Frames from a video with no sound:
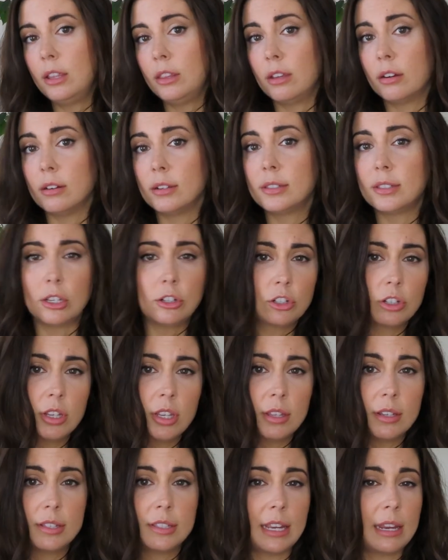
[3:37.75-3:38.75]
they're
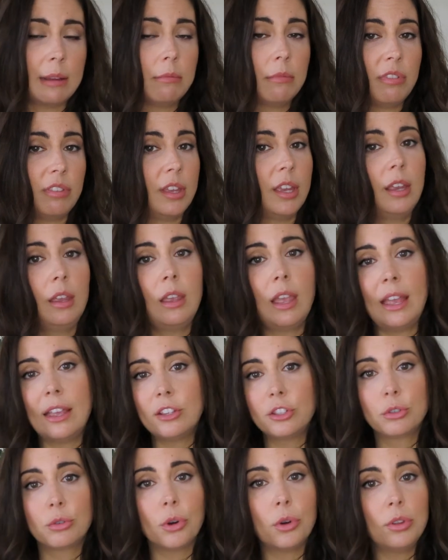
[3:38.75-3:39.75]
essentially the same thing
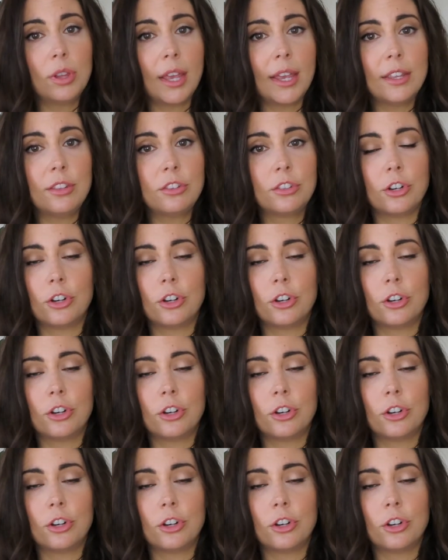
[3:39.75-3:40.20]
as grow lights.